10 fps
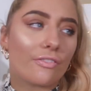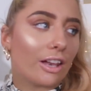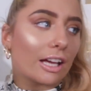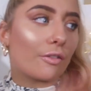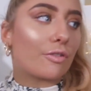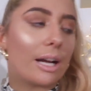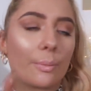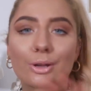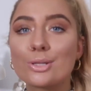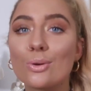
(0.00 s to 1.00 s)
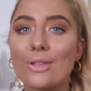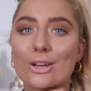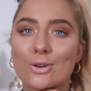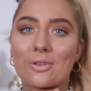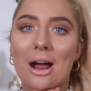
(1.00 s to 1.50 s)
I feel like I really want to sort
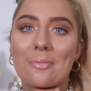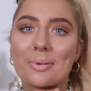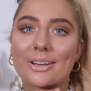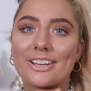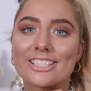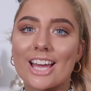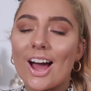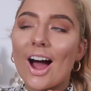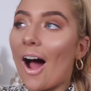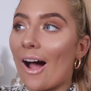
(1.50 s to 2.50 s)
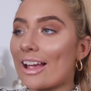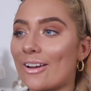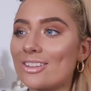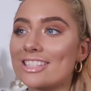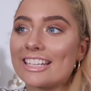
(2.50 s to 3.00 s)
that drawer out because I
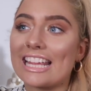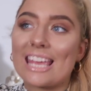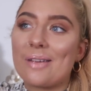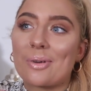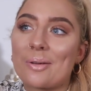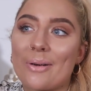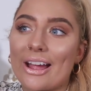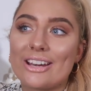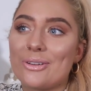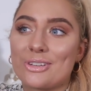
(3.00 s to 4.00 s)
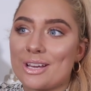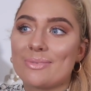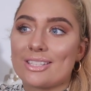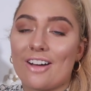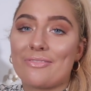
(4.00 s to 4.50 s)
constantly keep wanting to buy new
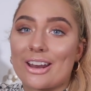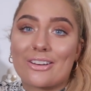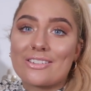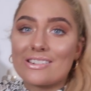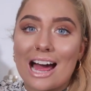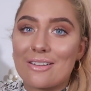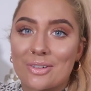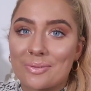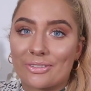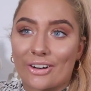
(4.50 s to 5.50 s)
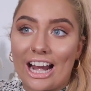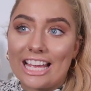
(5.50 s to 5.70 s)
gym stuff, but I don't even have room for